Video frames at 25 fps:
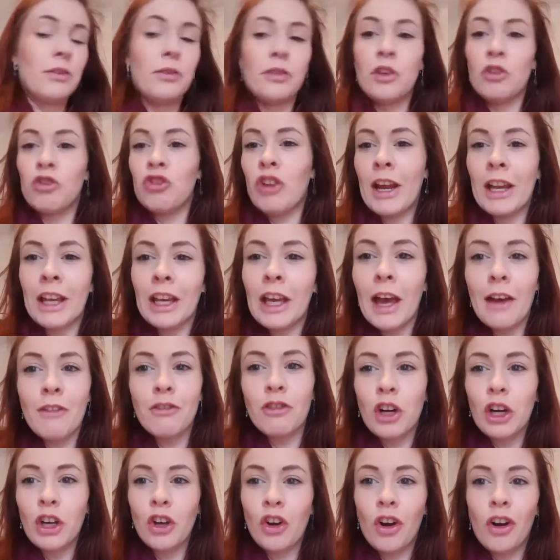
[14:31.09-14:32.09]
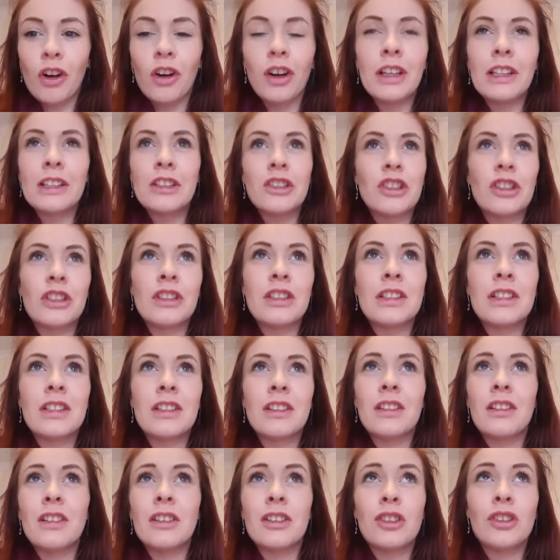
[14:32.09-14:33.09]
the rain cover I got is
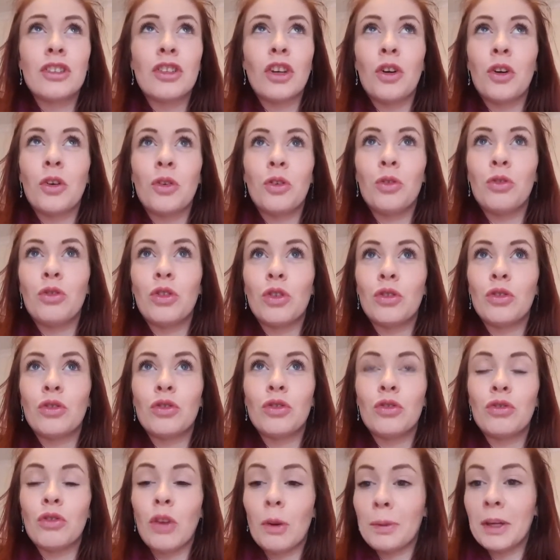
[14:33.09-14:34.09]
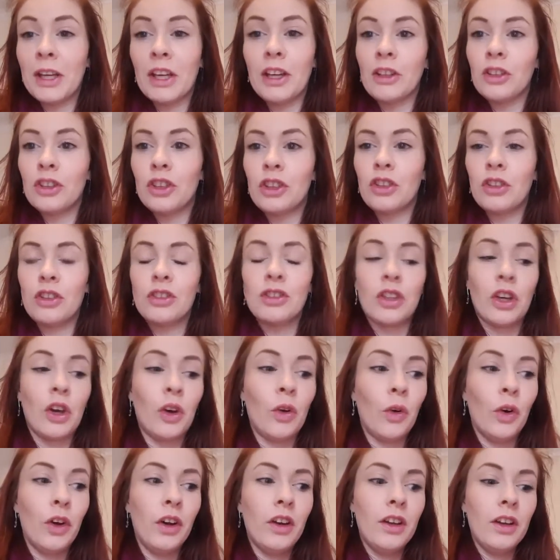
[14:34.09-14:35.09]
just so rubbish,
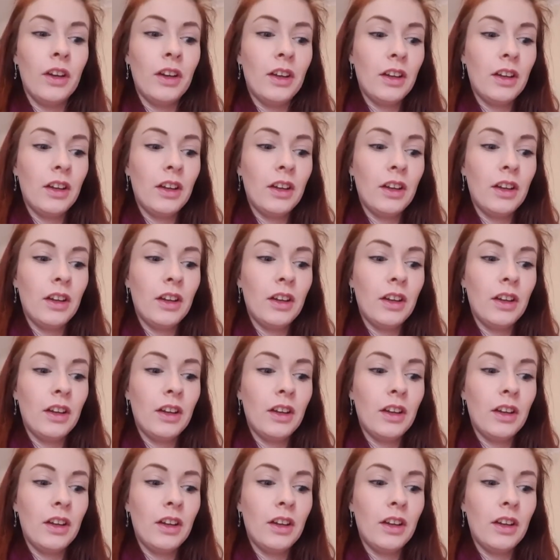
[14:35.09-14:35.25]
so